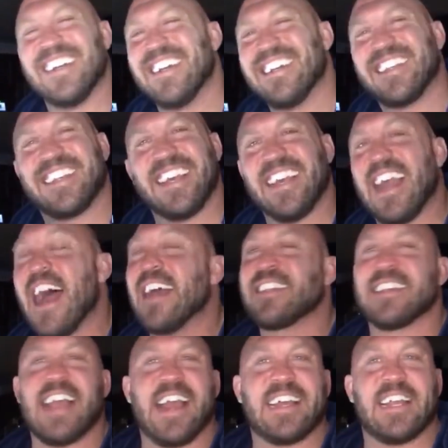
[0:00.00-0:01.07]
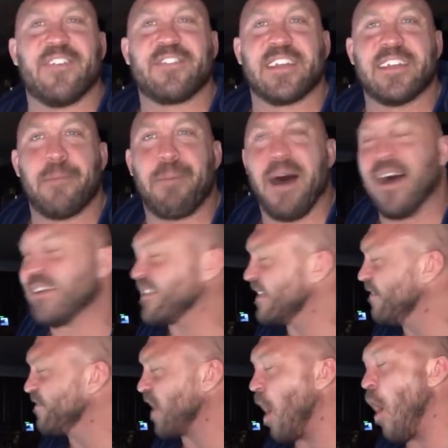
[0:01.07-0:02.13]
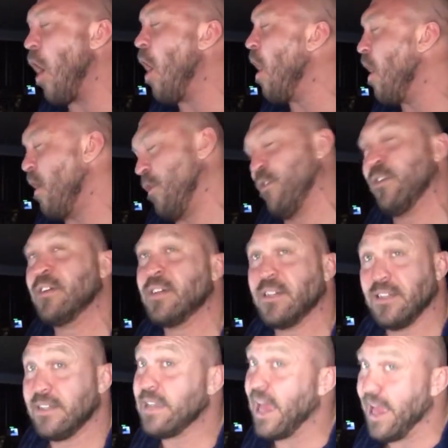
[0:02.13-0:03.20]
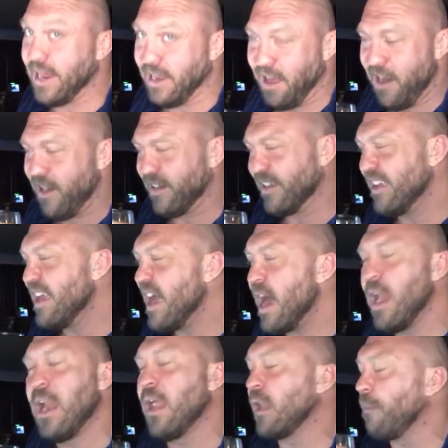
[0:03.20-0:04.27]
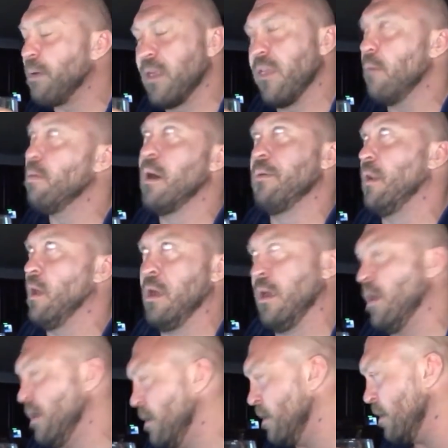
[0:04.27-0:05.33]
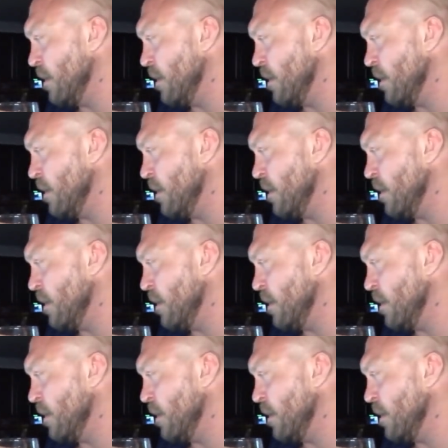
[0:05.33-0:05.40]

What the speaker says: See you guys, negatives into positives all day long. A little bit of the bubbly.